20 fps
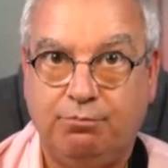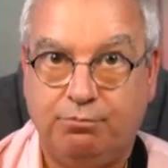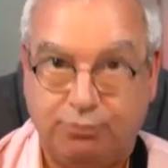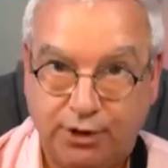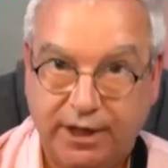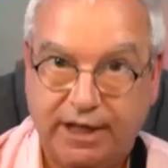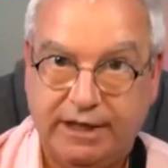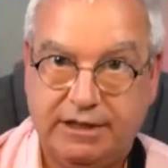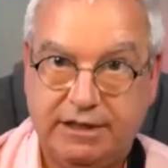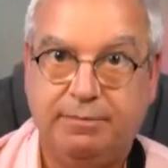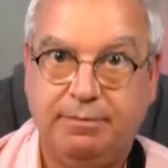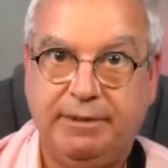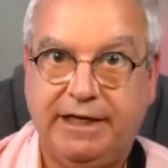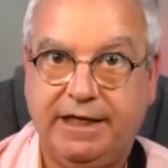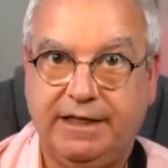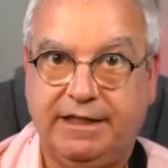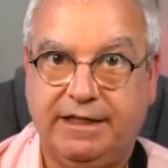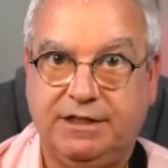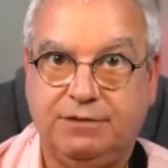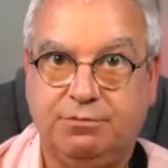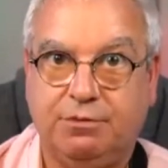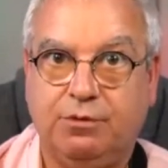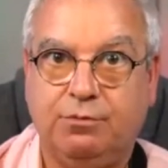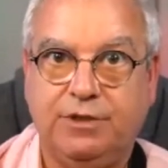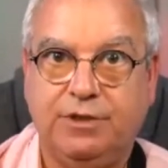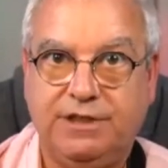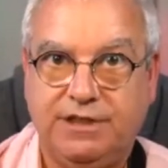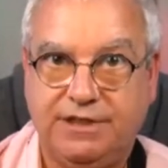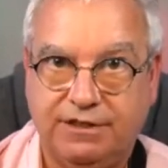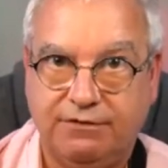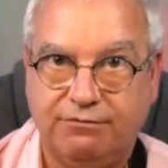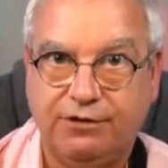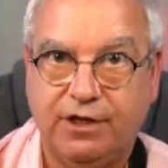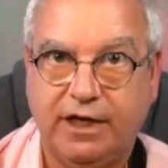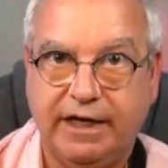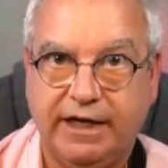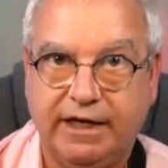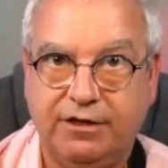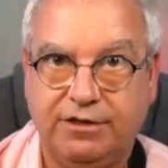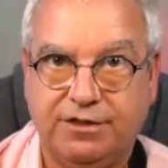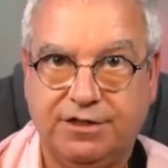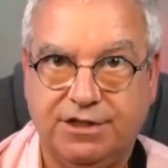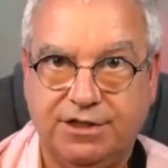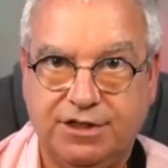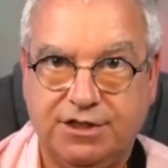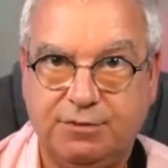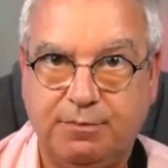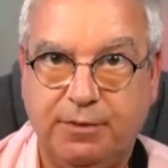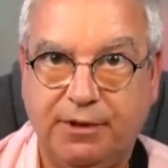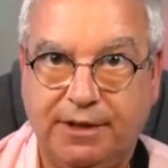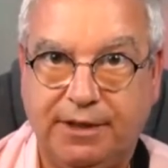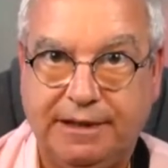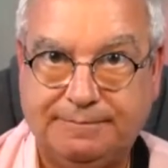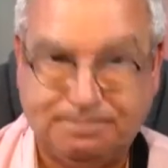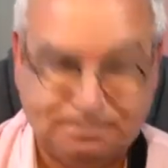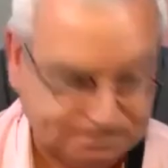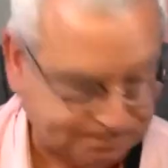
prior to me getting this one, which is the Flight Concert Spirit.